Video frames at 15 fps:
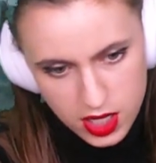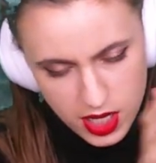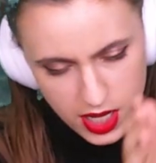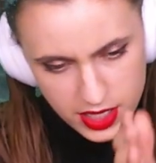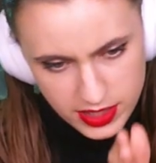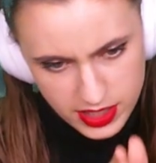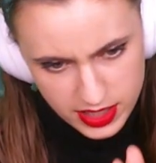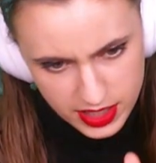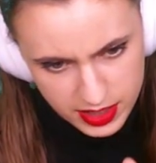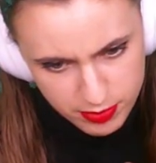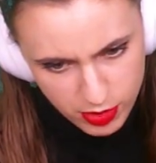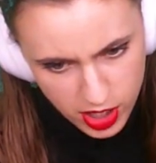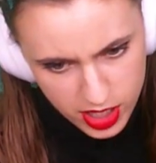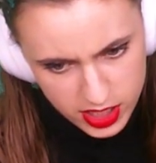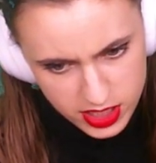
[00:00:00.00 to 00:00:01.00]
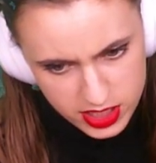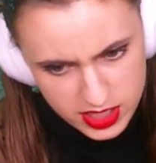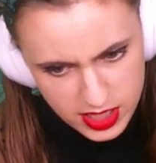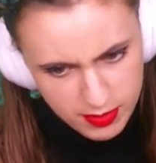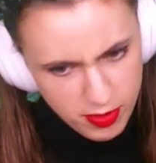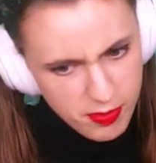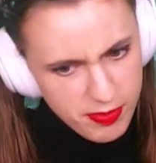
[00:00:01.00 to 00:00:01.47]
and then they brought in the
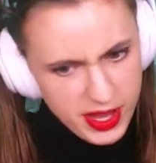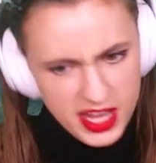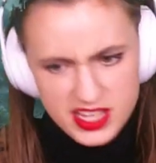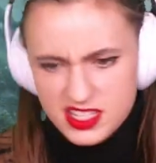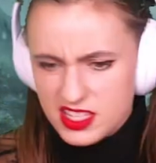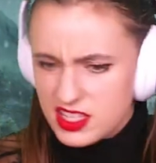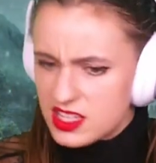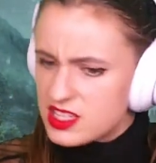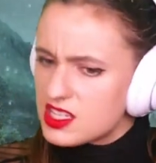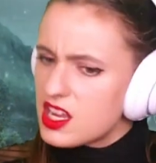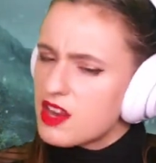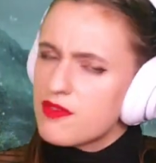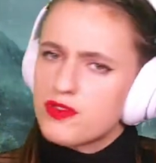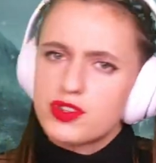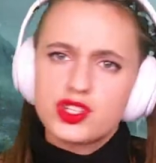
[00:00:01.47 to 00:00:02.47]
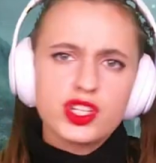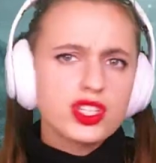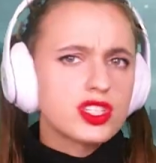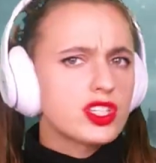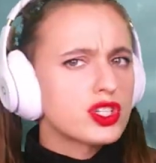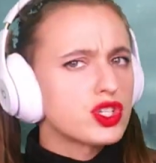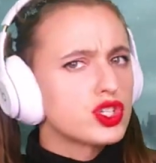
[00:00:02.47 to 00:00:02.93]
double bass, and they did it for just
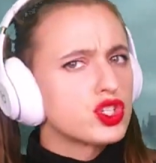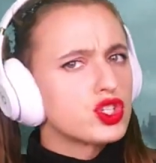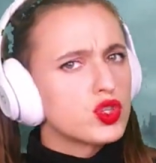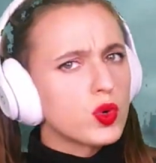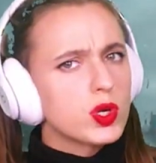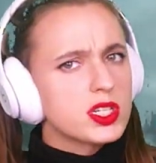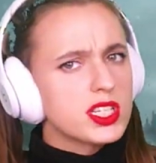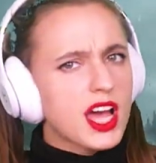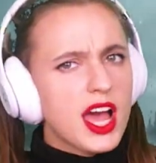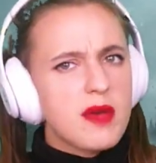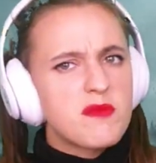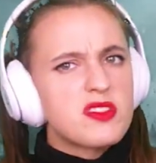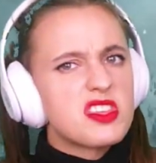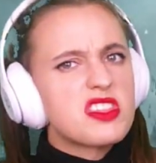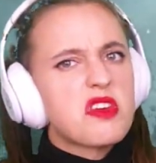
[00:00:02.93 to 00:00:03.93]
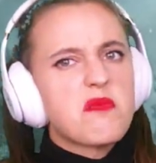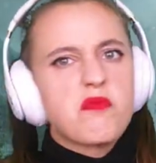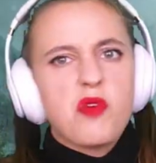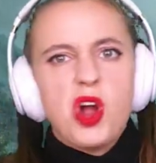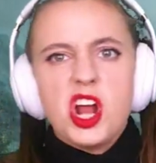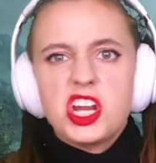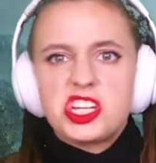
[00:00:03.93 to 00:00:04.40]
such a short time, and then they
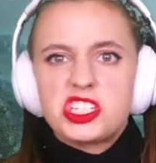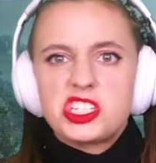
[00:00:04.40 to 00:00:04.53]
brought it